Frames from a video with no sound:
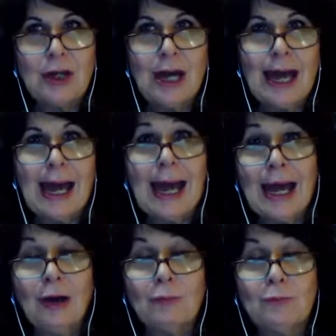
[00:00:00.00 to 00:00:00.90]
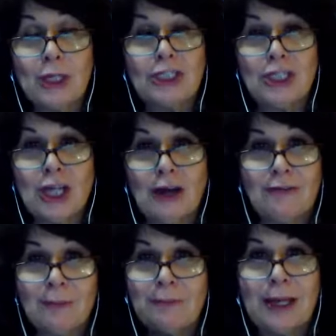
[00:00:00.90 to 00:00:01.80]
how much of
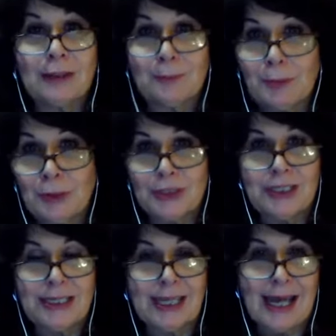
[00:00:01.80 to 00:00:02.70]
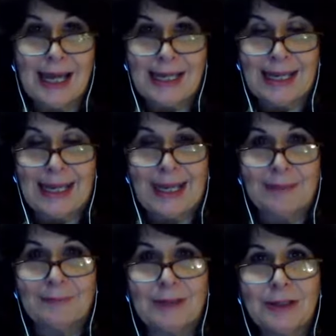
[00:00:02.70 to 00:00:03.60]
a better person I
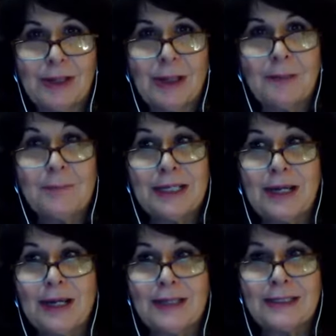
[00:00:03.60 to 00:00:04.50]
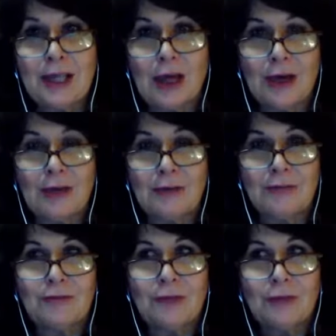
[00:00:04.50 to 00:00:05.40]
am because of